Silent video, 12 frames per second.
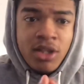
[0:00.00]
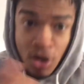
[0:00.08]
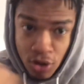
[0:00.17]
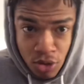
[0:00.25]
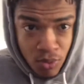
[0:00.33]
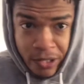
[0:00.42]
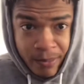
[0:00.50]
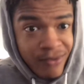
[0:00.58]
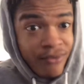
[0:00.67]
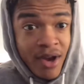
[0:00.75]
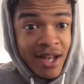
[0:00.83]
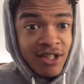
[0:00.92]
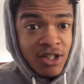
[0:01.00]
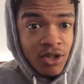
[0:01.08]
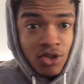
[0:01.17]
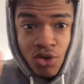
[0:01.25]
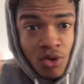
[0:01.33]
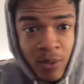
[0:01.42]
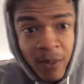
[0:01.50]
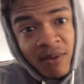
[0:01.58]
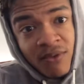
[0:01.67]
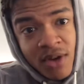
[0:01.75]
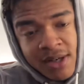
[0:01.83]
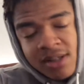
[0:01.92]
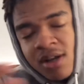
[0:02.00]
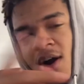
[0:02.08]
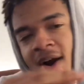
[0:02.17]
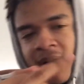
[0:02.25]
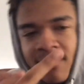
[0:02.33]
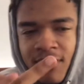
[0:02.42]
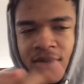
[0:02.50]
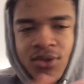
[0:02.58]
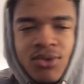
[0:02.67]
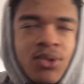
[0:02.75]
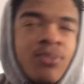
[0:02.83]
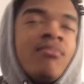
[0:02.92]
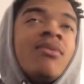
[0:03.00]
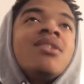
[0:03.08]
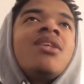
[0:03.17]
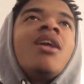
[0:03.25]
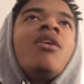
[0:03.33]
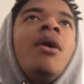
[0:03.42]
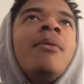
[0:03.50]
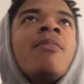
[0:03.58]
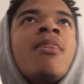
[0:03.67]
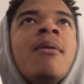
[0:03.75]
Don't you want to be friends? You don't want to be friends? All right, fuck you too. Sign off.